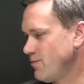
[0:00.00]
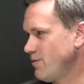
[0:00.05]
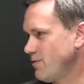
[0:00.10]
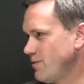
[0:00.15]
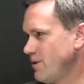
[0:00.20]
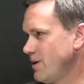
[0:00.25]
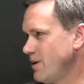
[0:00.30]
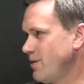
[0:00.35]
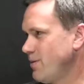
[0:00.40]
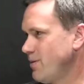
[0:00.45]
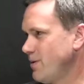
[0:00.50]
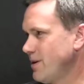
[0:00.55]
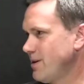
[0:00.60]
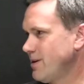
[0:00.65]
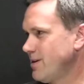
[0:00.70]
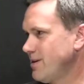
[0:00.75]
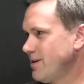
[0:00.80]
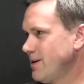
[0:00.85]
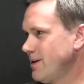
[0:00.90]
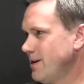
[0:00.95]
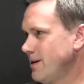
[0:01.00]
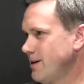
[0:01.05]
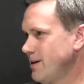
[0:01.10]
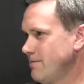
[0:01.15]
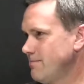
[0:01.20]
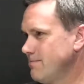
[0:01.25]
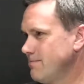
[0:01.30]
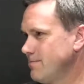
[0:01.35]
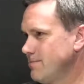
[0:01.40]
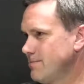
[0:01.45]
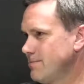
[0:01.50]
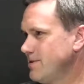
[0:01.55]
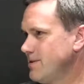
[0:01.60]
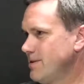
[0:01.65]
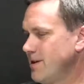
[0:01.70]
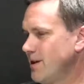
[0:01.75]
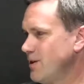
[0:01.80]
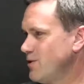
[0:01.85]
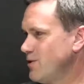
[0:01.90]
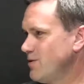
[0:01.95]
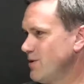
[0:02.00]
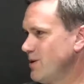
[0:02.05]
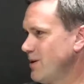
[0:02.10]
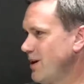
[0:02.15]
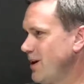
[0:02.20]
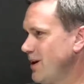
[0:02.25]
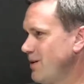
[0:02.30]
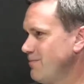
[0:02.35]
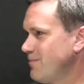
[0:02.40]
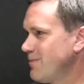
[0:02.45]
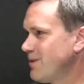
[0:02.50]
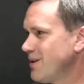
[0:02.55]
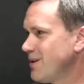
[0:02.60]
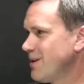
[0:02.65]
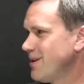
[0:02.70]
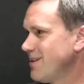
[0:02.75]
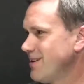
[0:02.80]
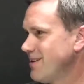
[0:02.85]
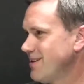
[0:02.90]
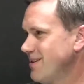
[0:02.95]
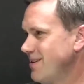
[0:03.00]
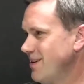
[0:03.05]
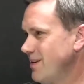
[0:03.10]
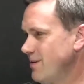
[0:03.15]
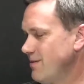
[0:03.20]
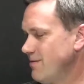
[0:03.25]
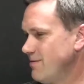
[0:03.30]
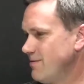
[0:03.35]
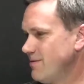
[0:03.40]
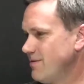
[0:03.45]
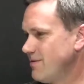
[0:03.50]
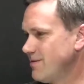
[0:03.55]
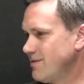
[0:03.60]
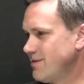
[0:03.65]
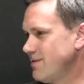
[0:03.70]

to move really quick. It's the nature of the game, and